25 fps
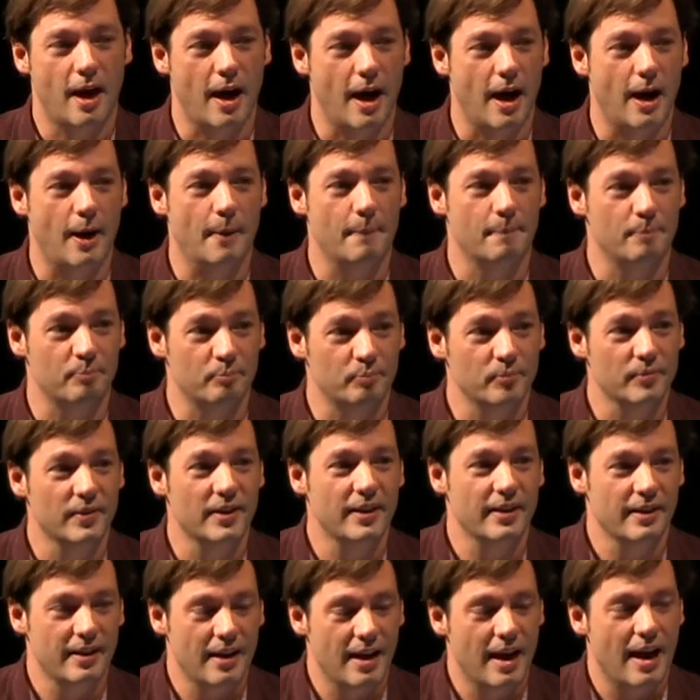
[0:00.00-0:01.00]
Um,
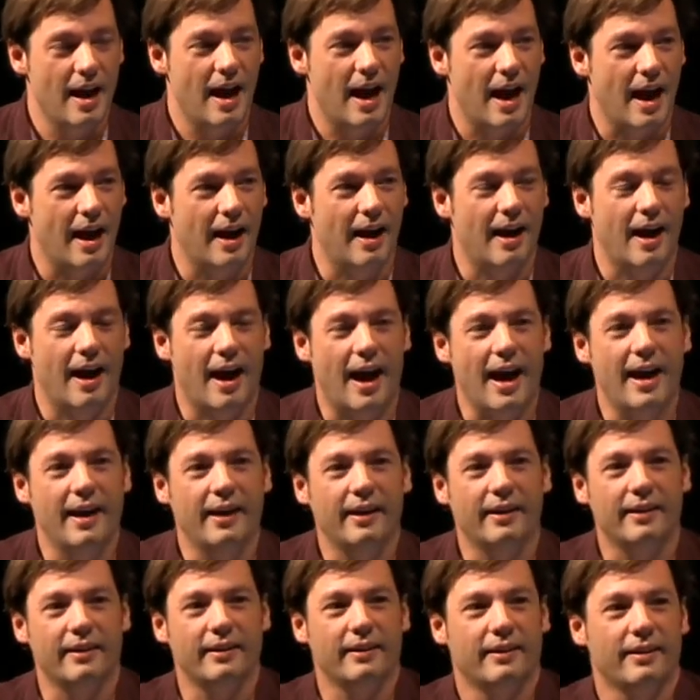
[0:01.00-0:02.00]

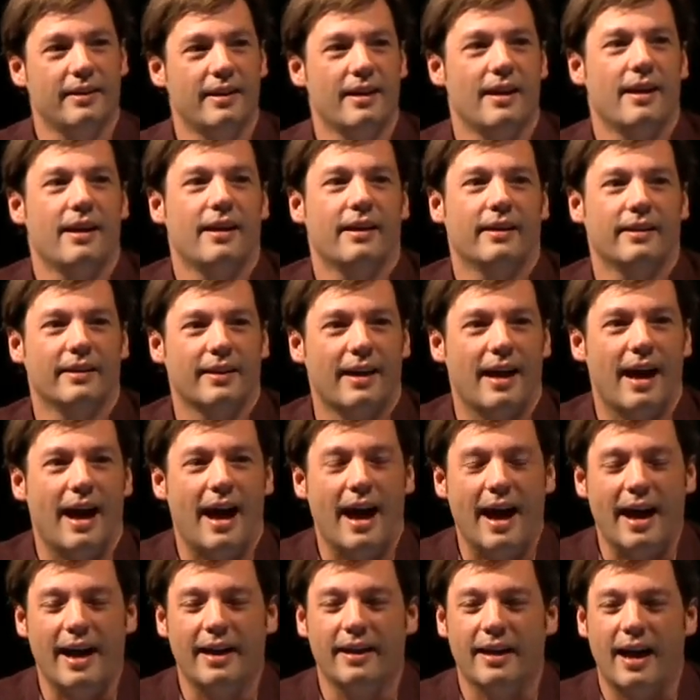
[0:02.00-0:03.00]
I,
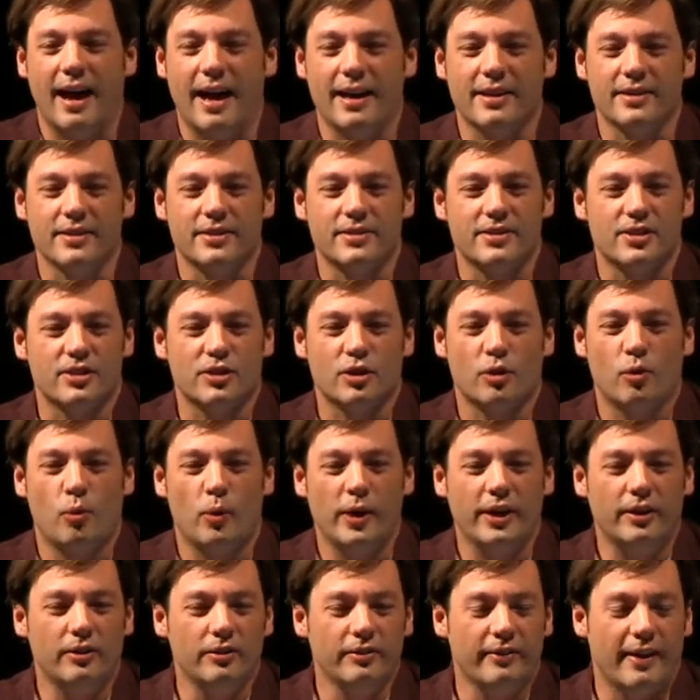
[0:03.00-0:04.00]
I, I,
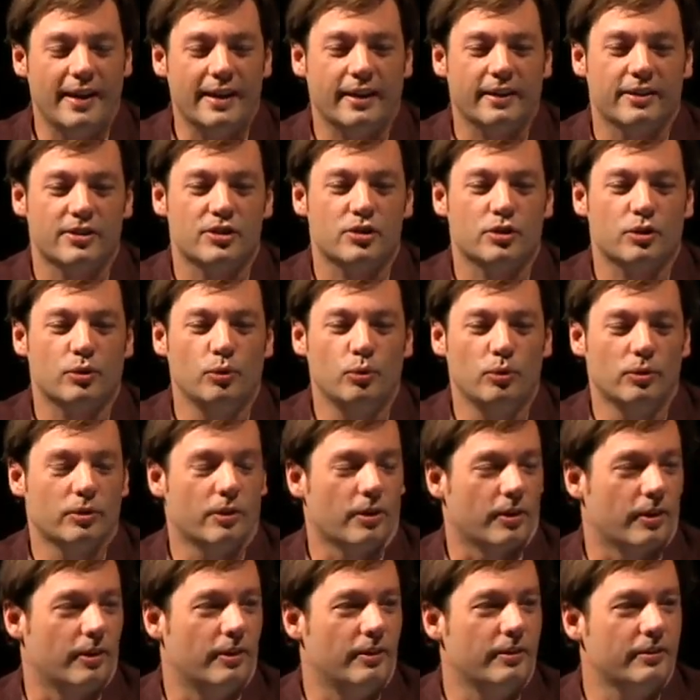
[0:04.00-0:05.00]
squealed like a
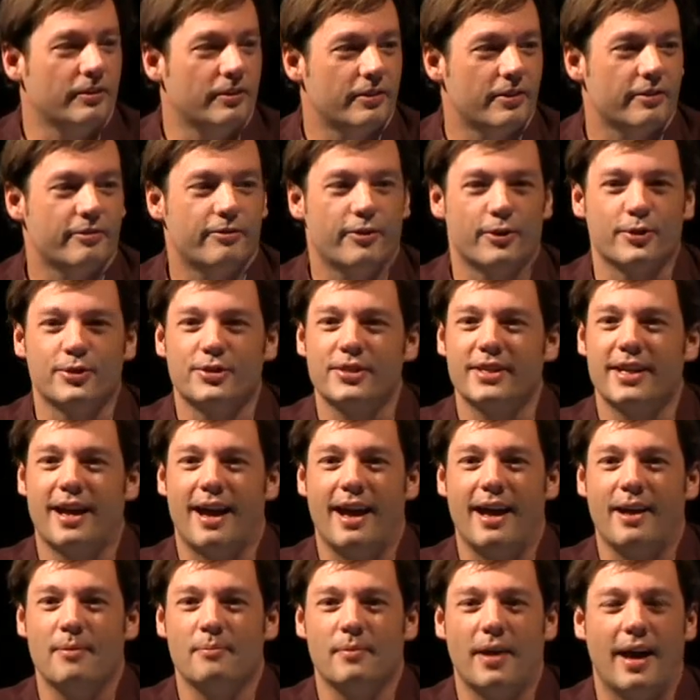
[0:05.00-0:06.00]
schoolgirl the first
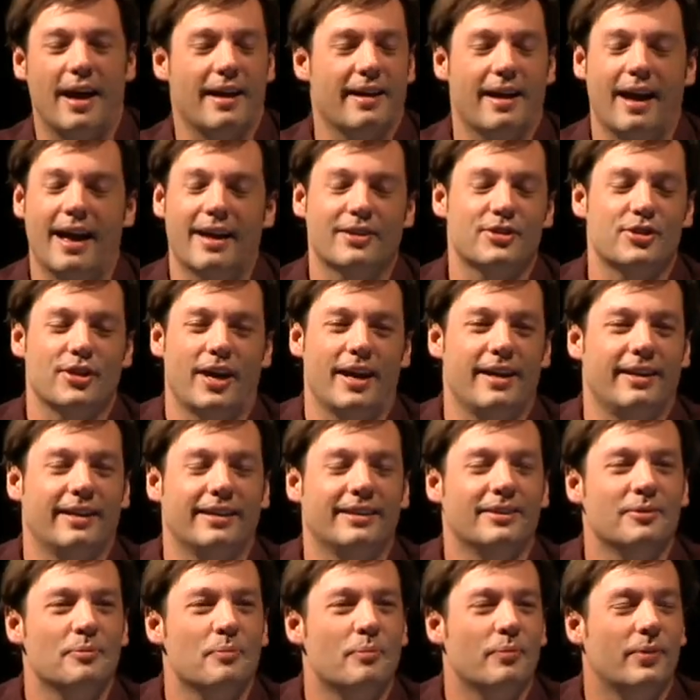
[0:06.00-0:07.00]
time, I, actually I
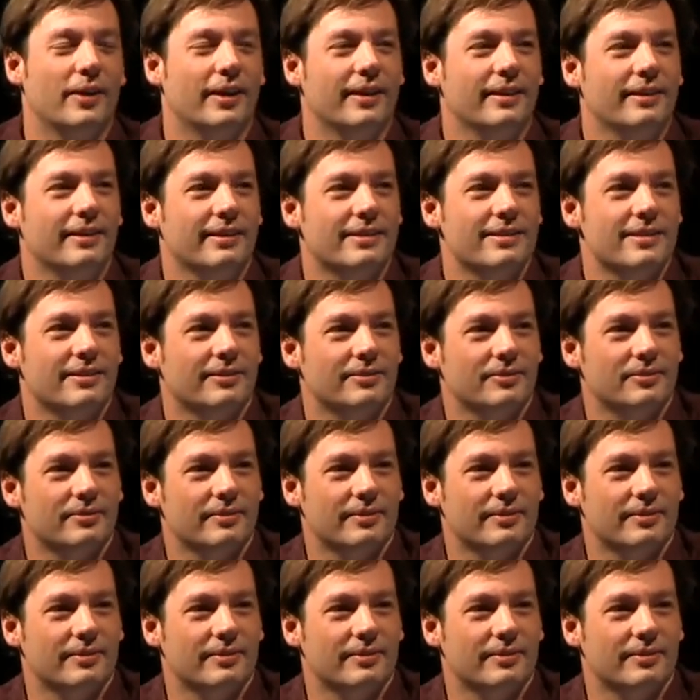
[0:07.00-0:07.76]
didn't, but it,